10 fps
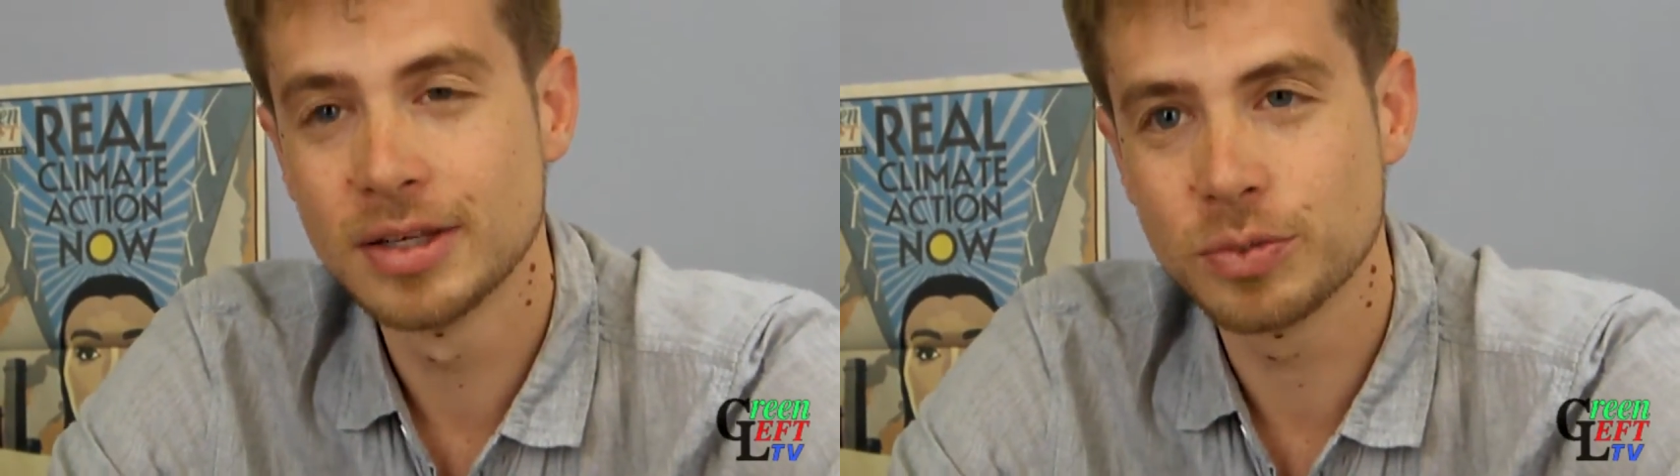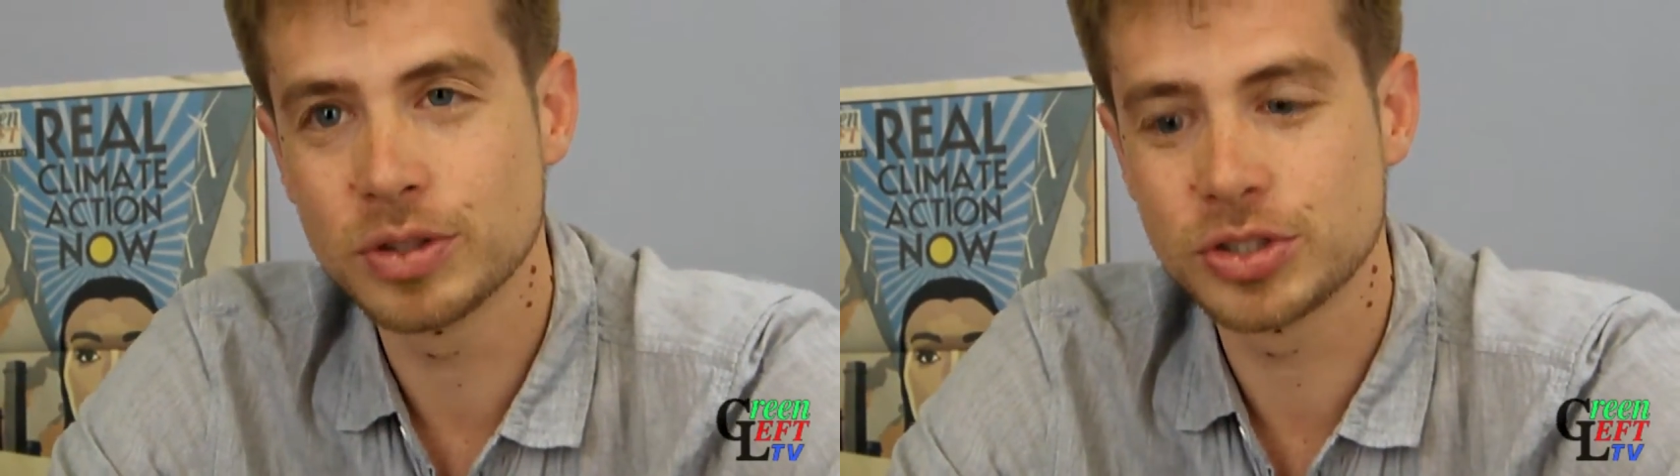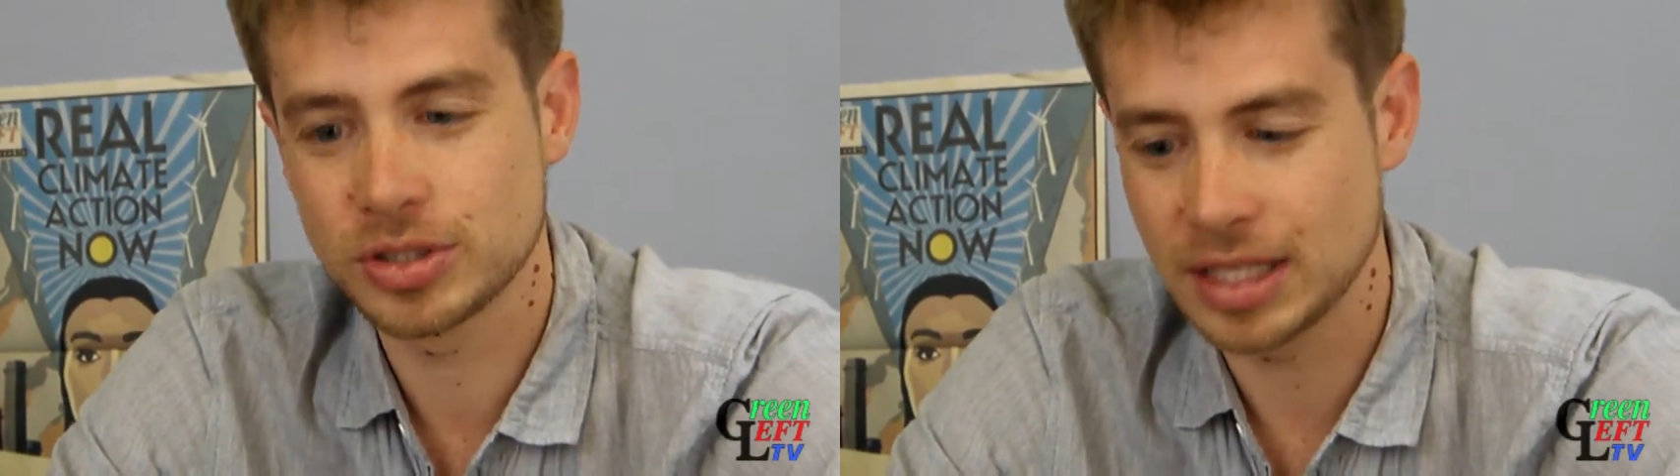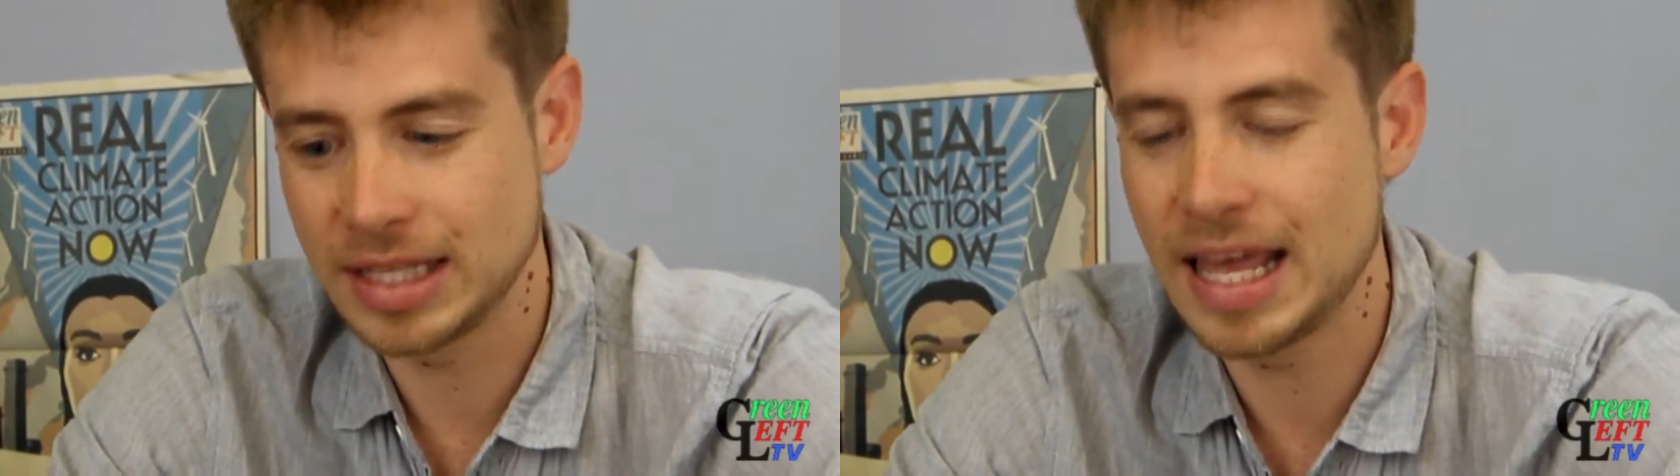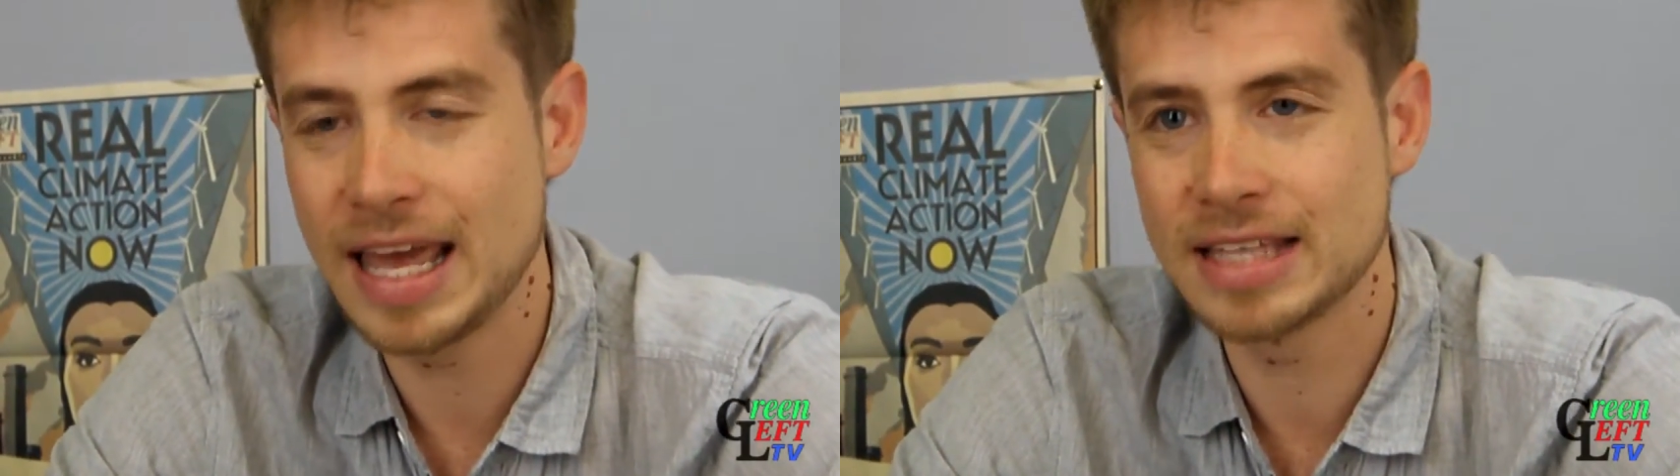which
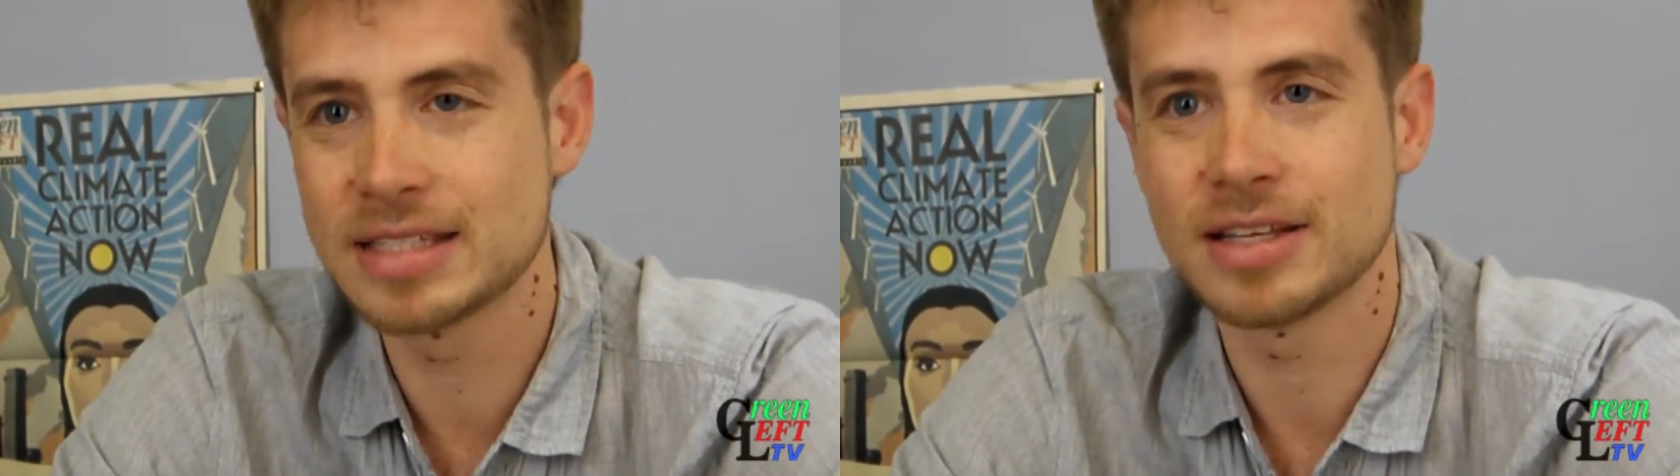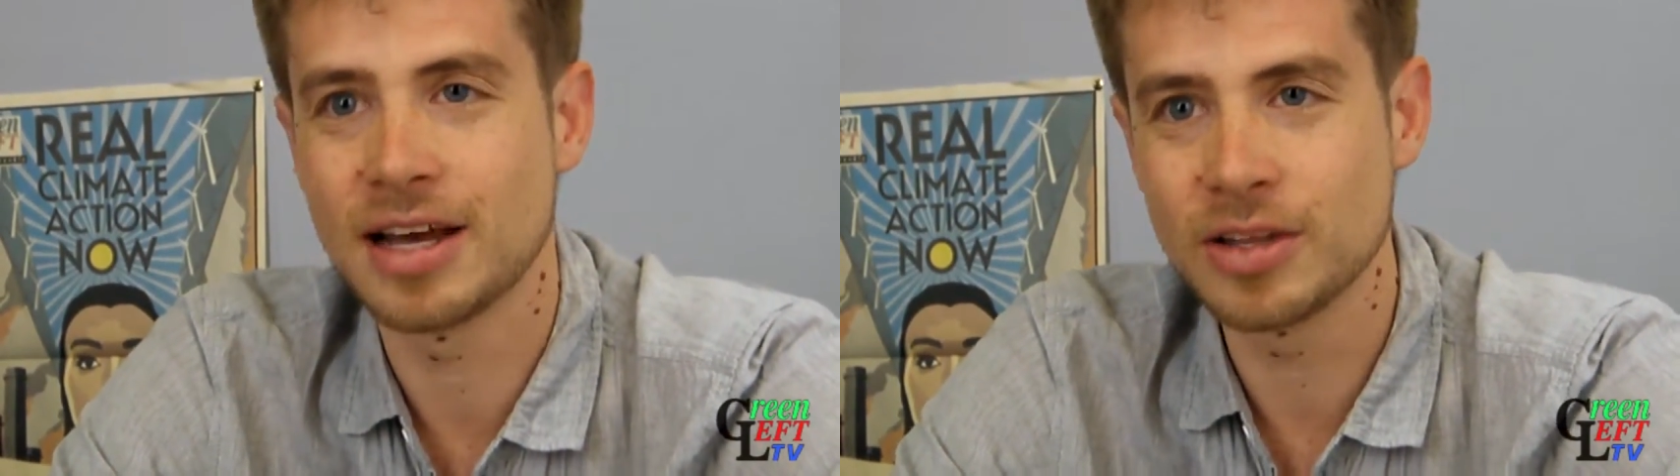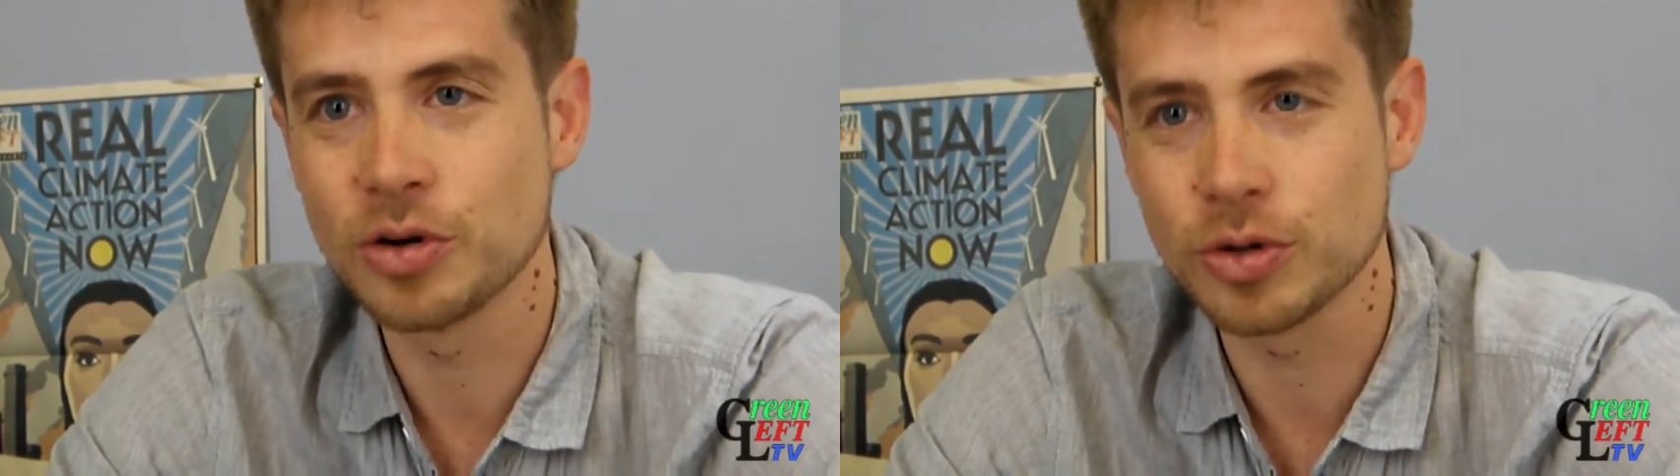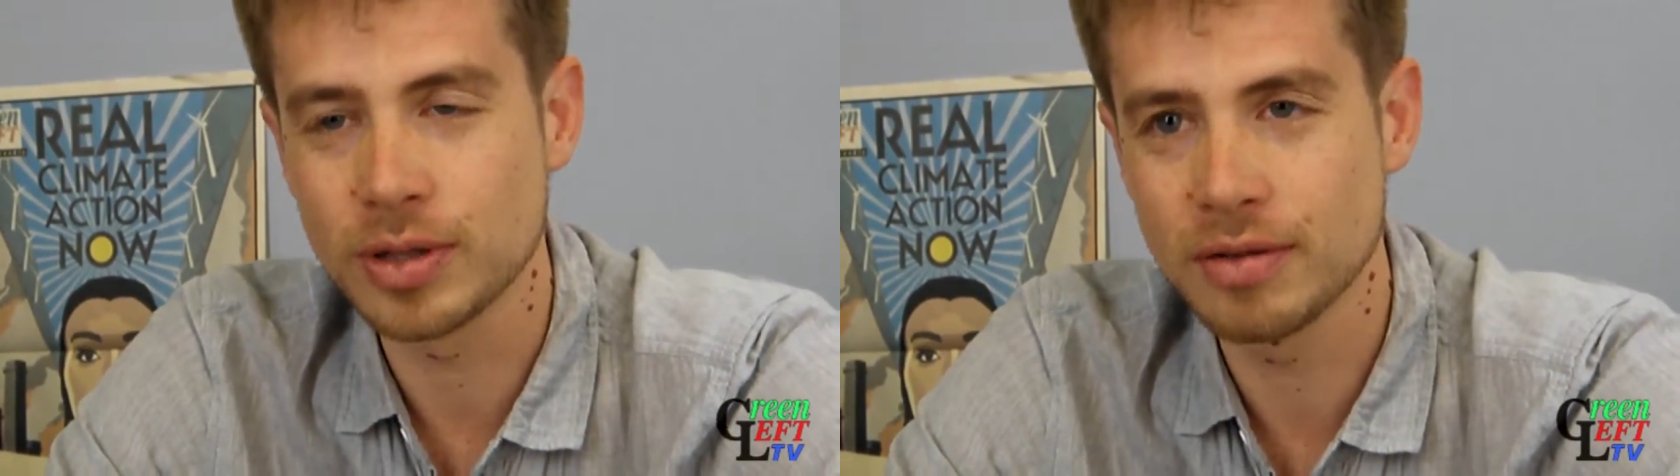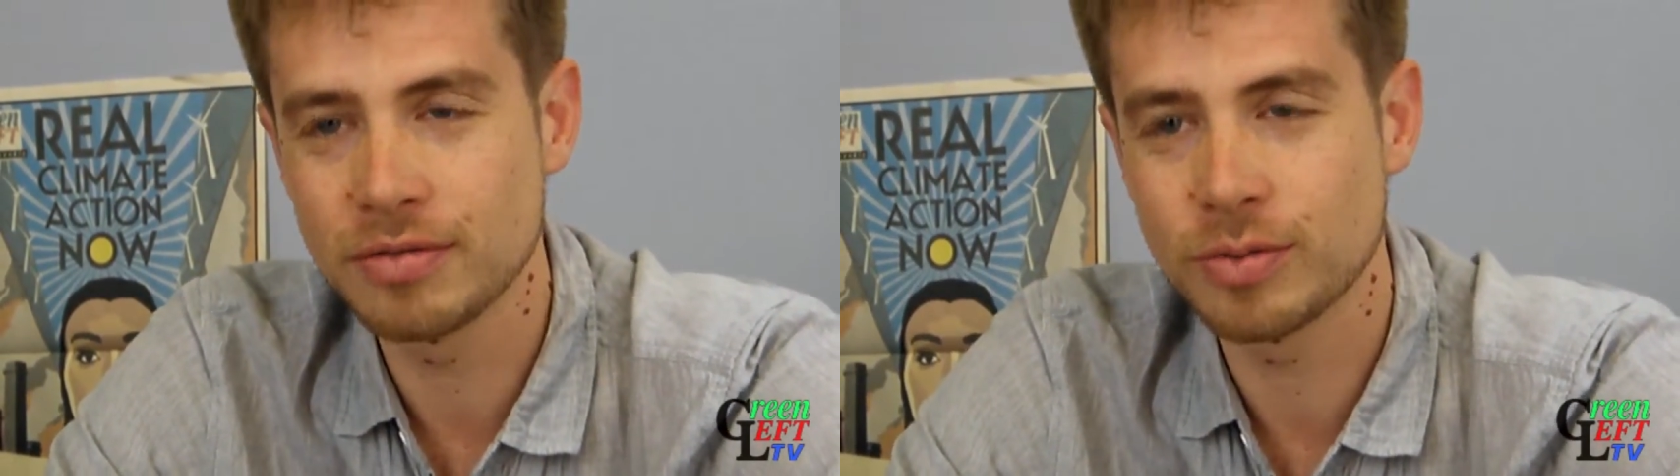today is unheard
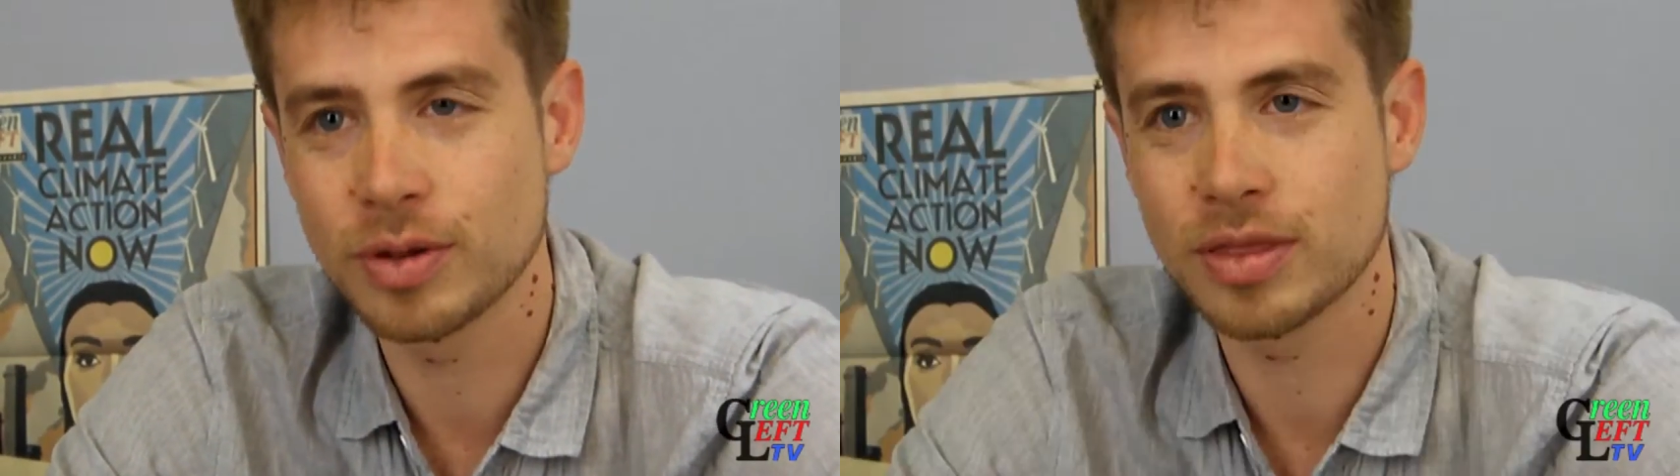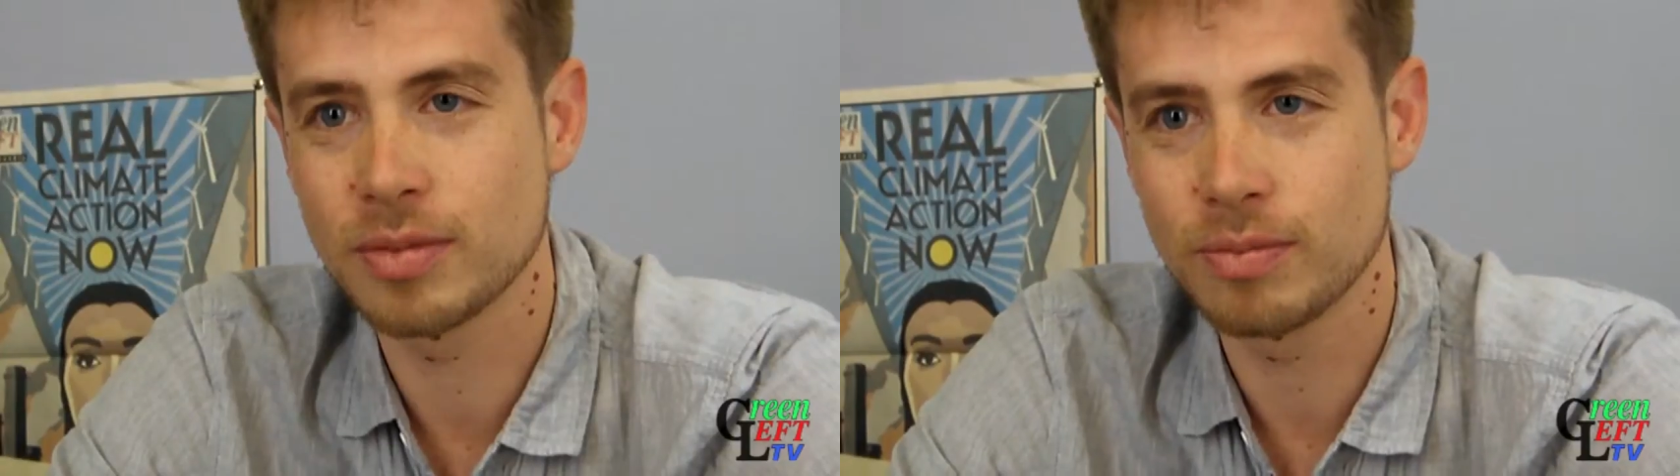of, with